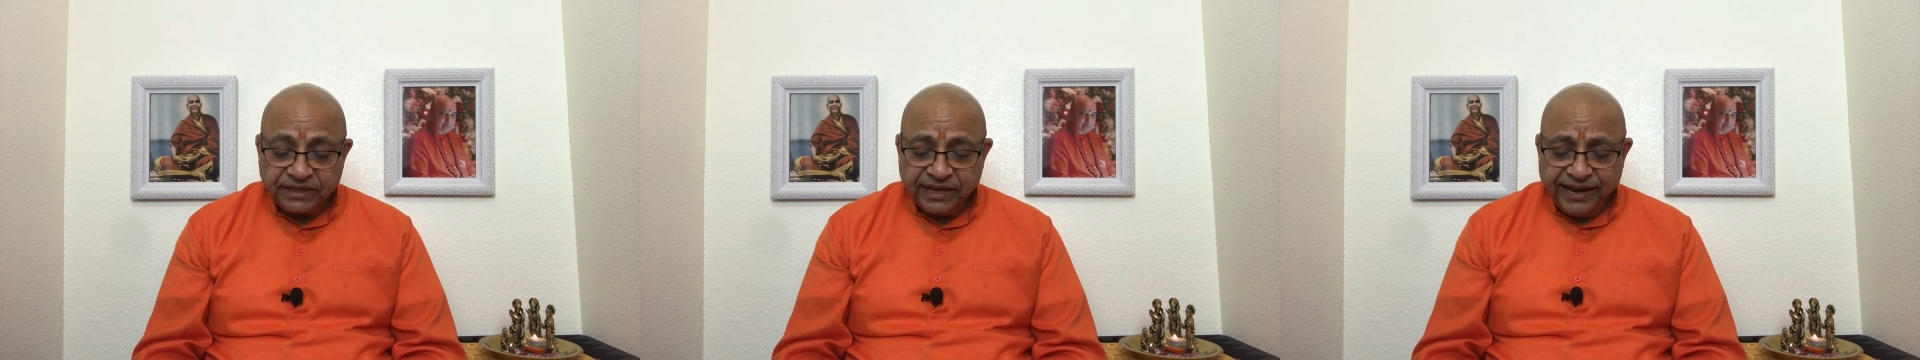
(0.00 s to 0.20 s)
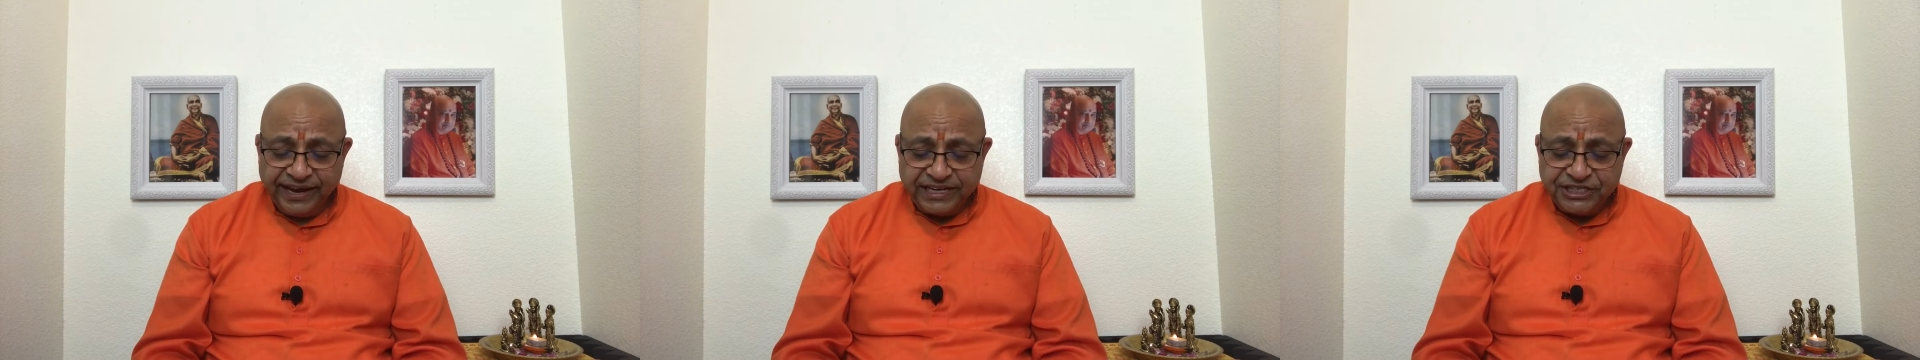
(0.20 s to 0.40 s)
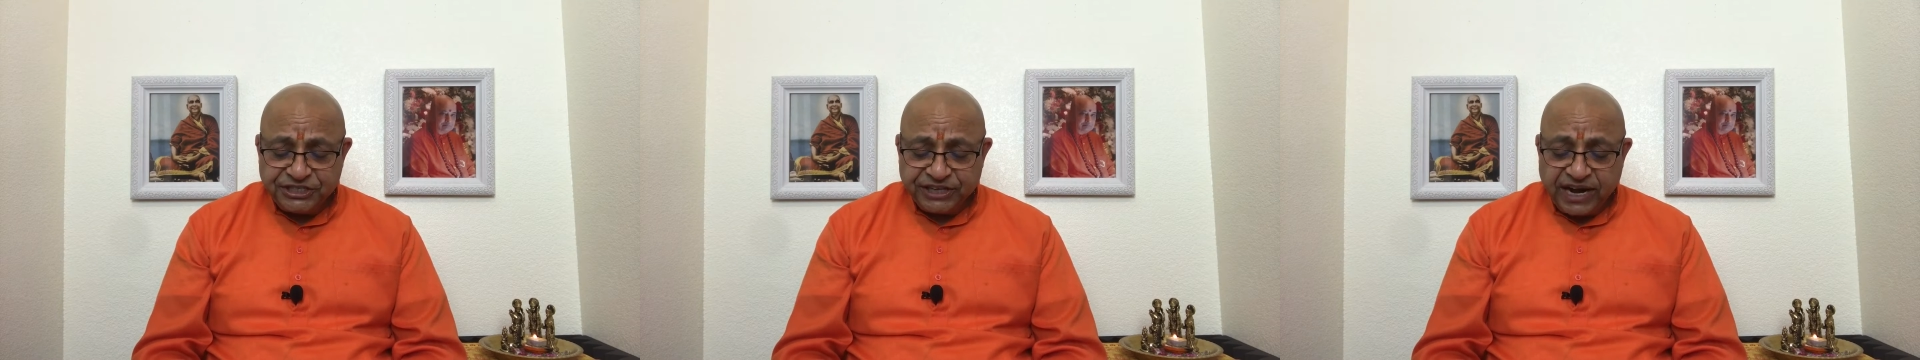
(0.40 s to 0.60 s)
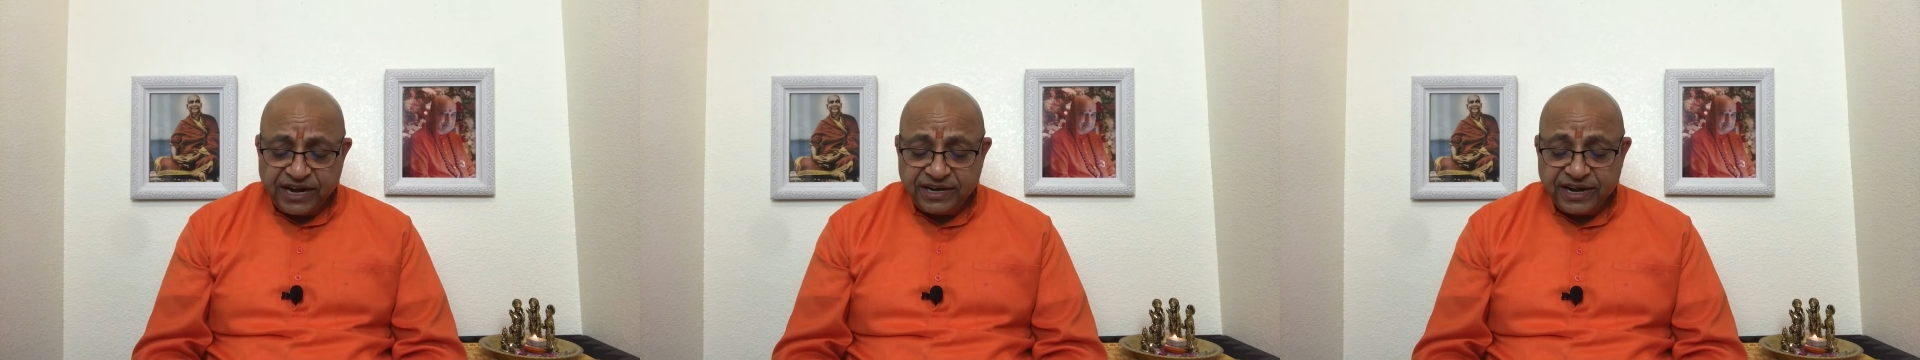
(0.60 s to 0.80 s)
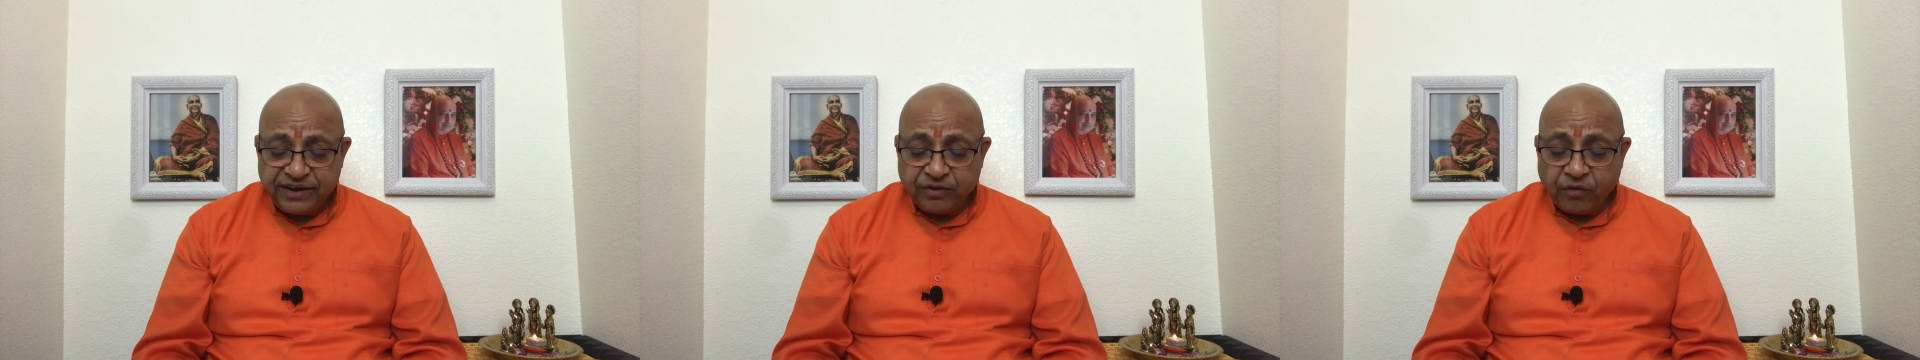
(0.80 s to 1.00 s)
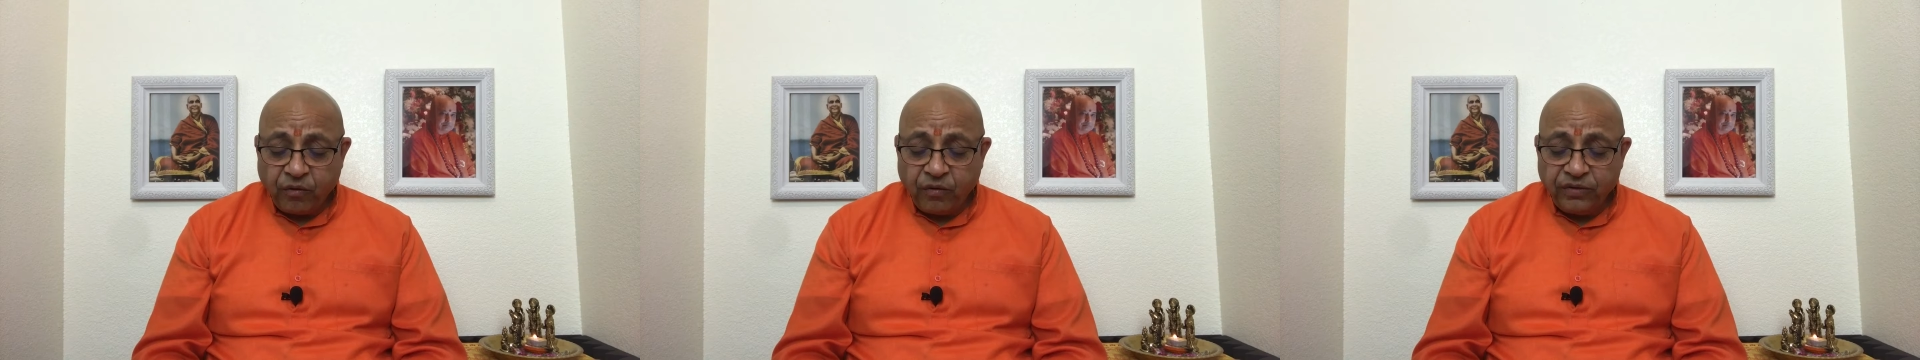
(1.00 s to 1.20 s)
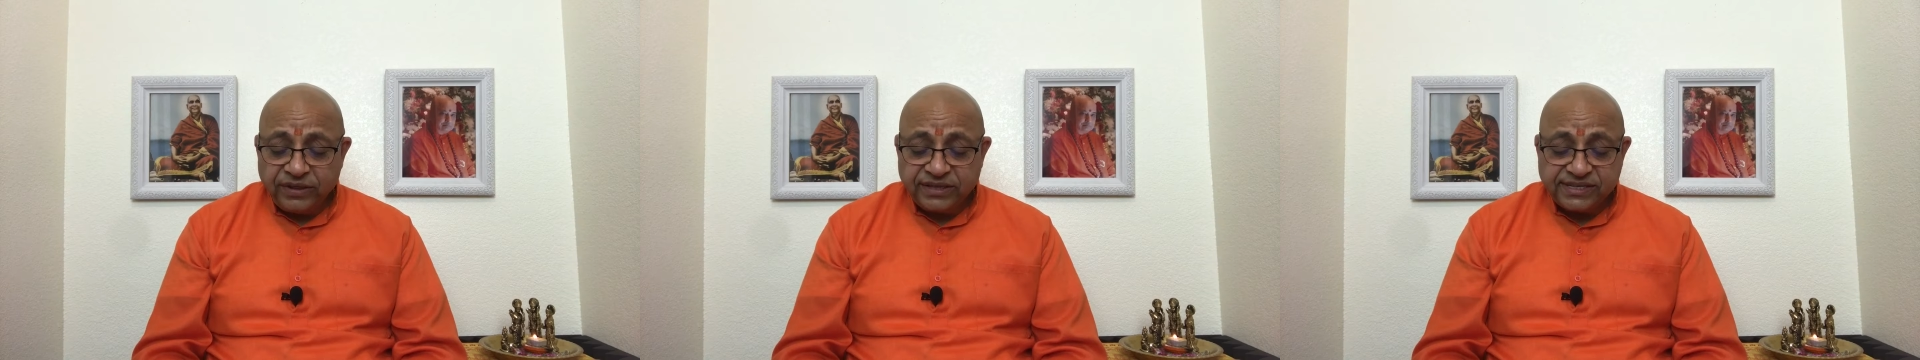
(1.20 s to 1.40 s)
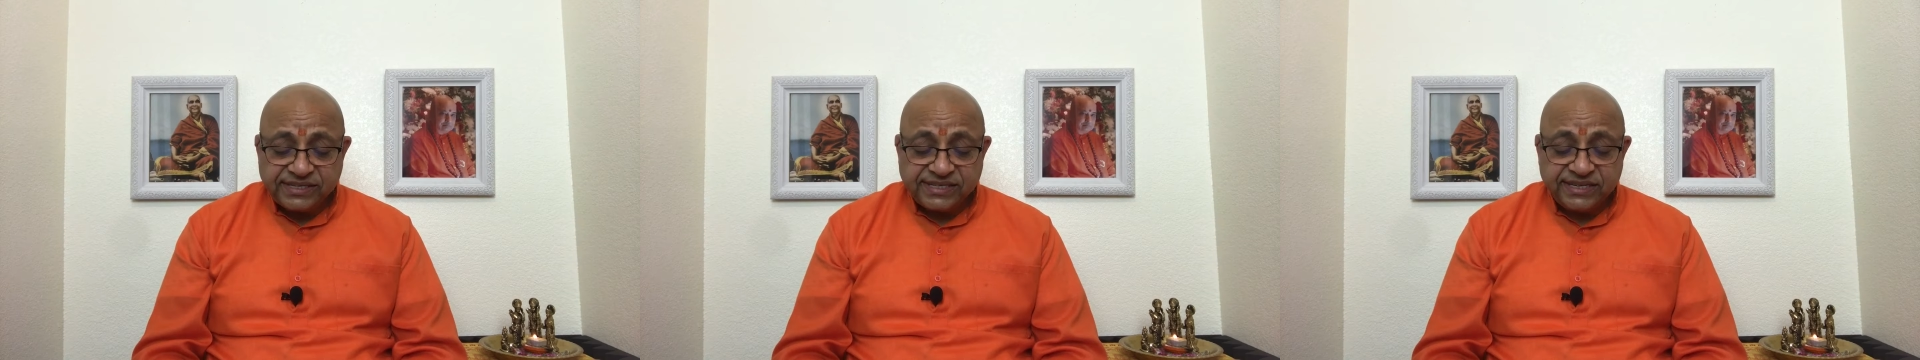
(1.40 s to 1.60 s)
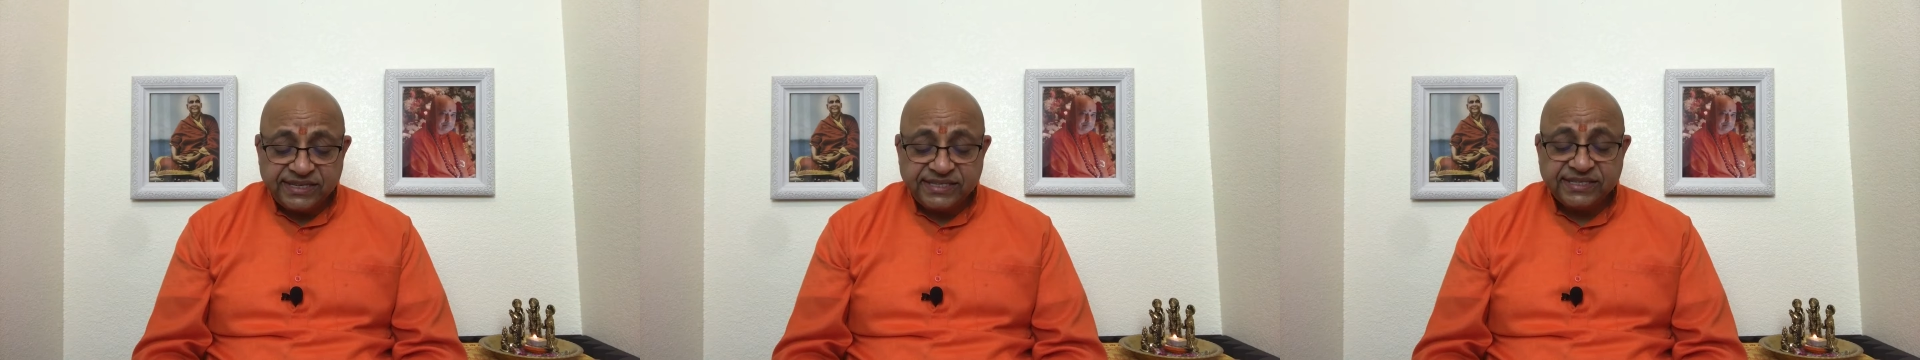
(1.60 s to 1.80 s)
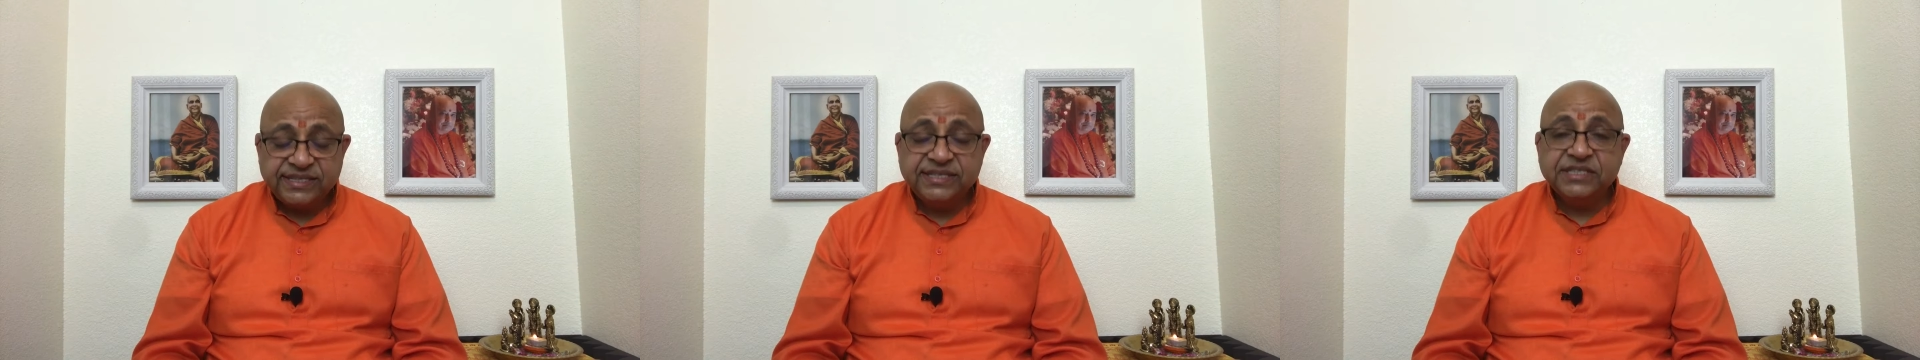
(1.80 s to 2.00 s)
enchanting all the
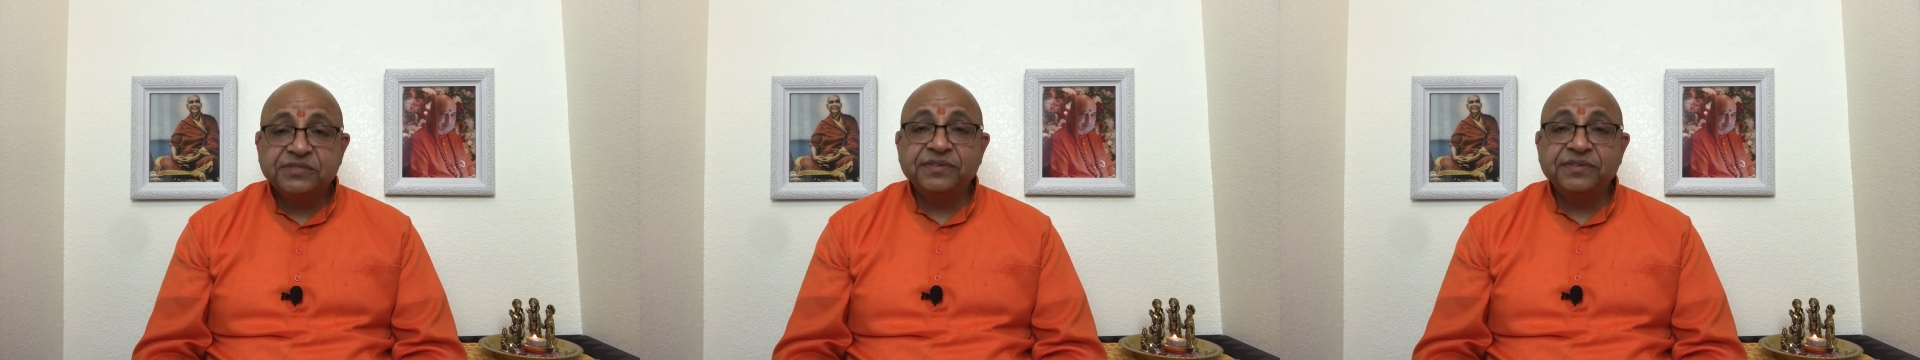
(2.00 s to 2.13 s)
citizens